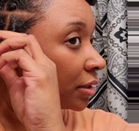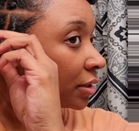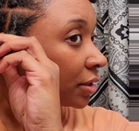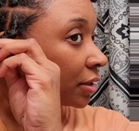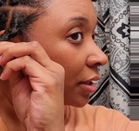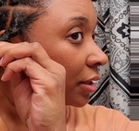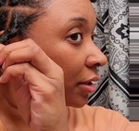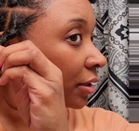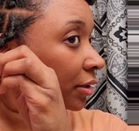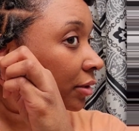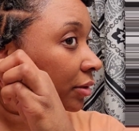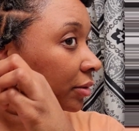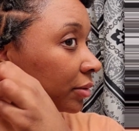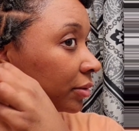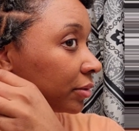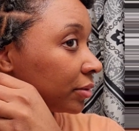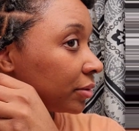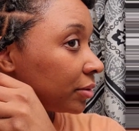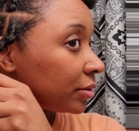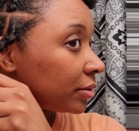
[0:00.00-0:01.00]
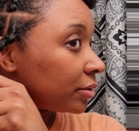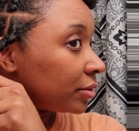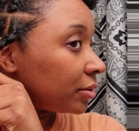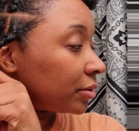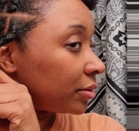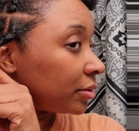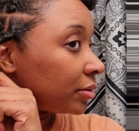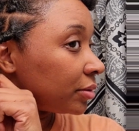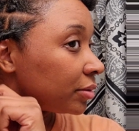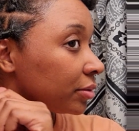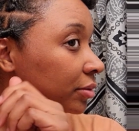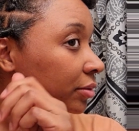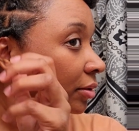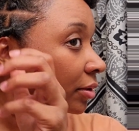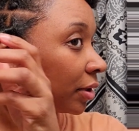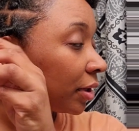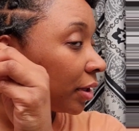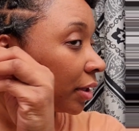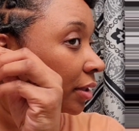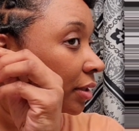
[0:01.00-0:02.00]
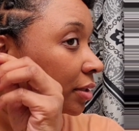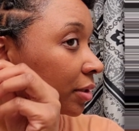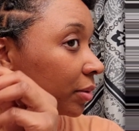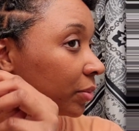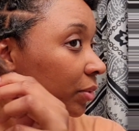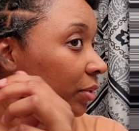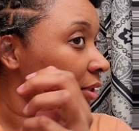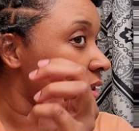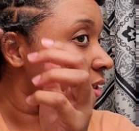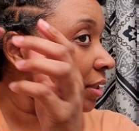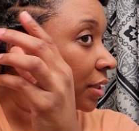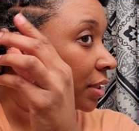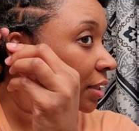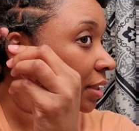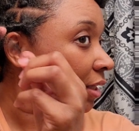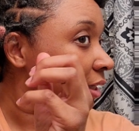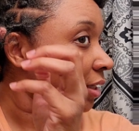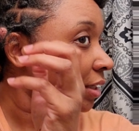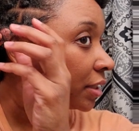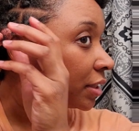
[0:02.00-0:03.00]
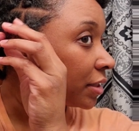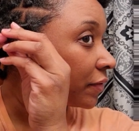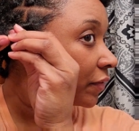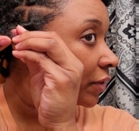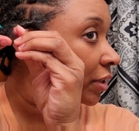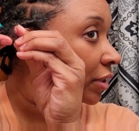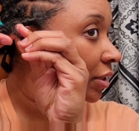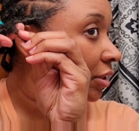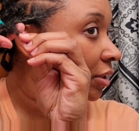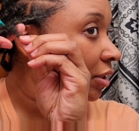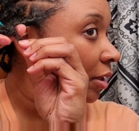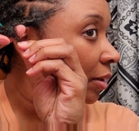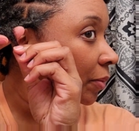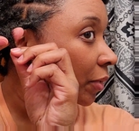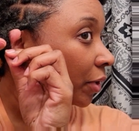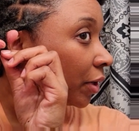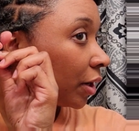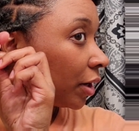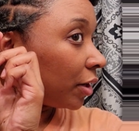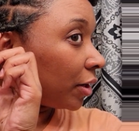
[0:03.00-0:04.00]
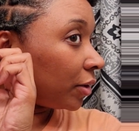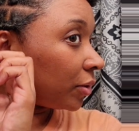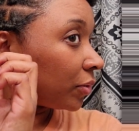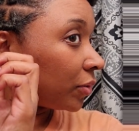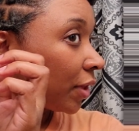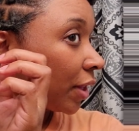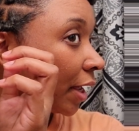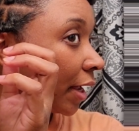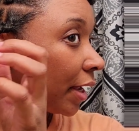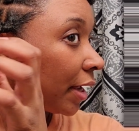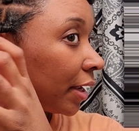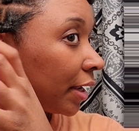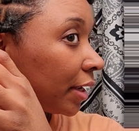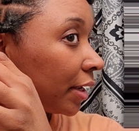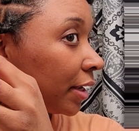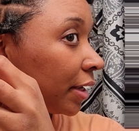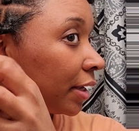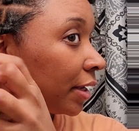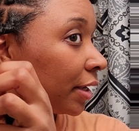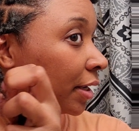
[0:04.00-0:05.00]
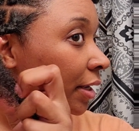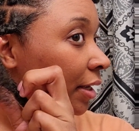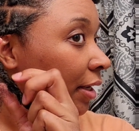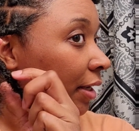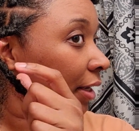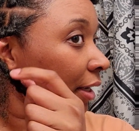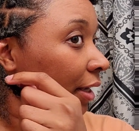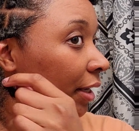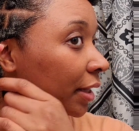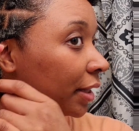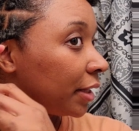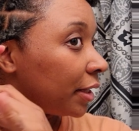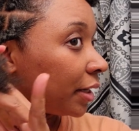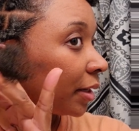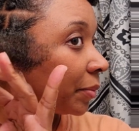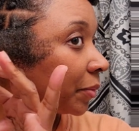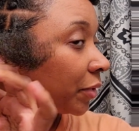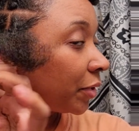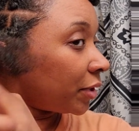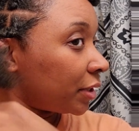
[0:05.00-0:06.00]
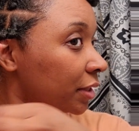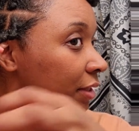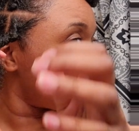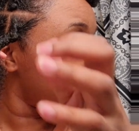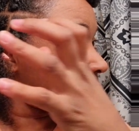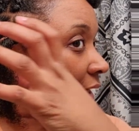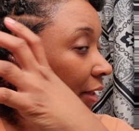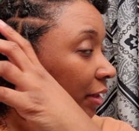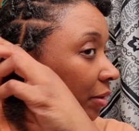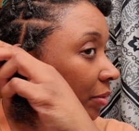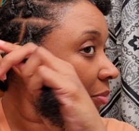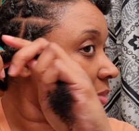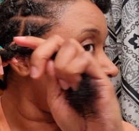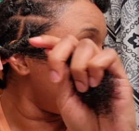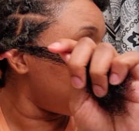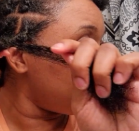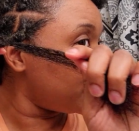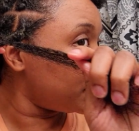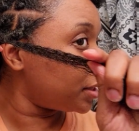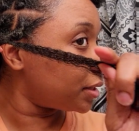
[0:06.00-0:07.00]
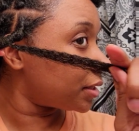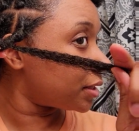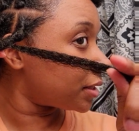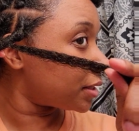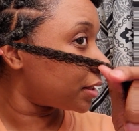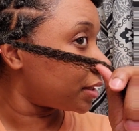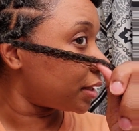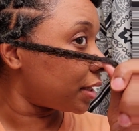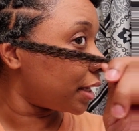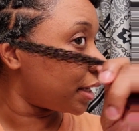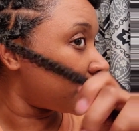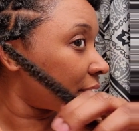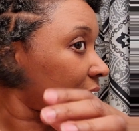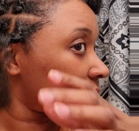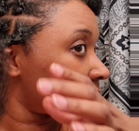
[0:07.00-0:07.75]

So, all right, so once this end is finished, I'm gonna hold that, and then I'm gonna take the piece that's